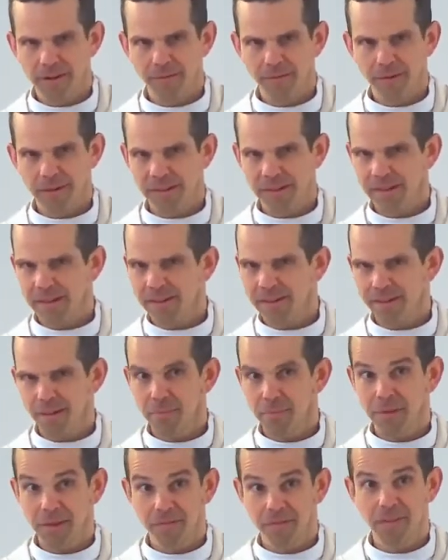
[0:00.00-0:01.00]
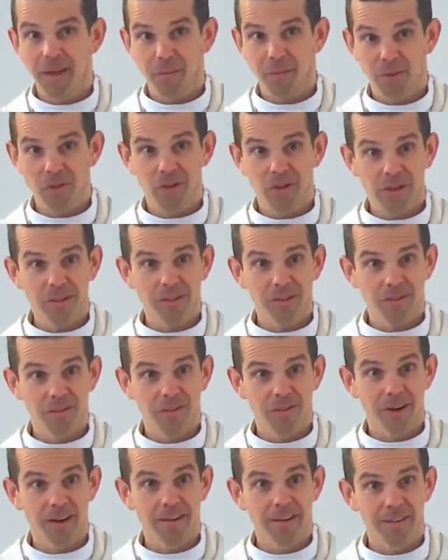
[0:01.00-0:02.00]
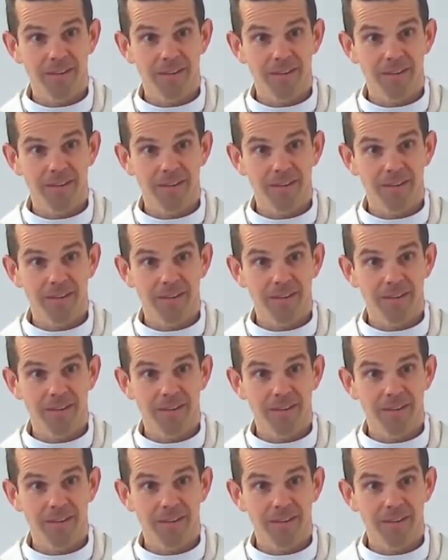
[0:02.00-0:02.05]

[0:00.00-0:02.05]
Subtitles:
We see something of that with Jesus, right?